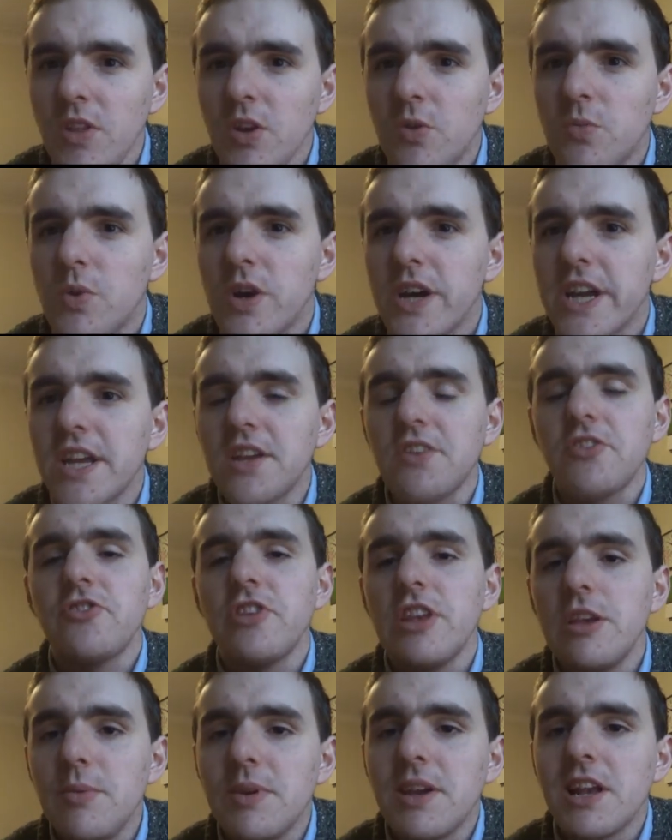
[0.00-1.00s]
where
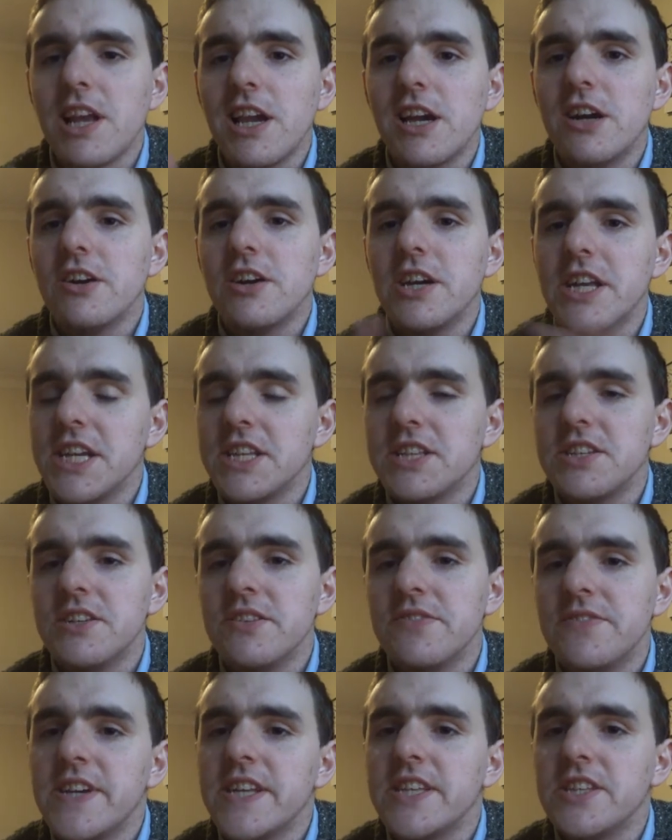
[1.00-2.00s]
seemingly unconnected
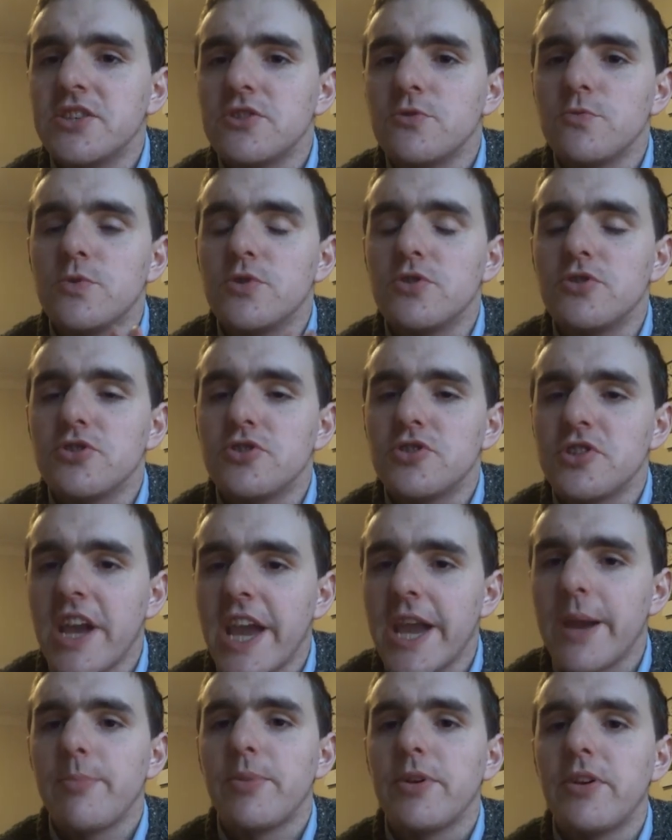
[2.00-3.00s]
events would just
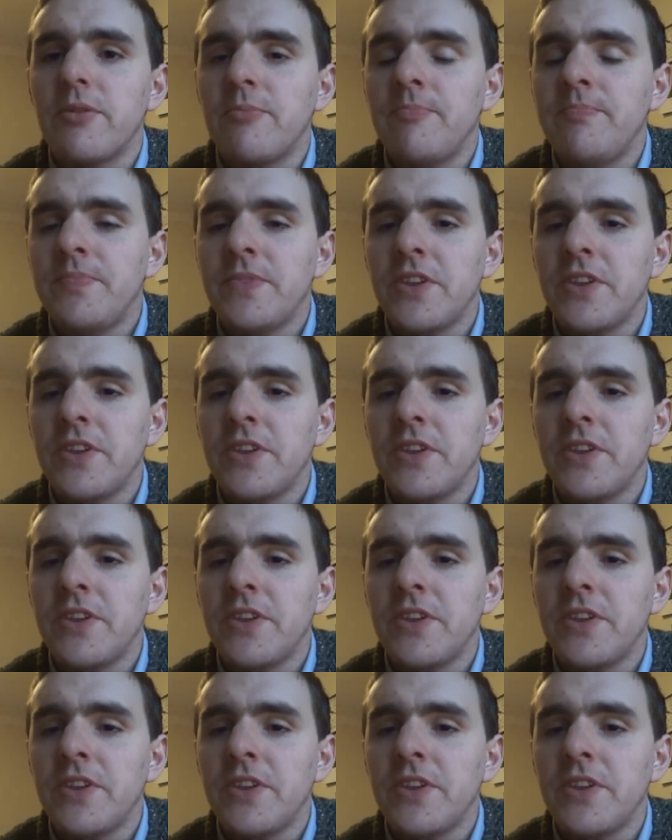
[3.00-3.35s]
happen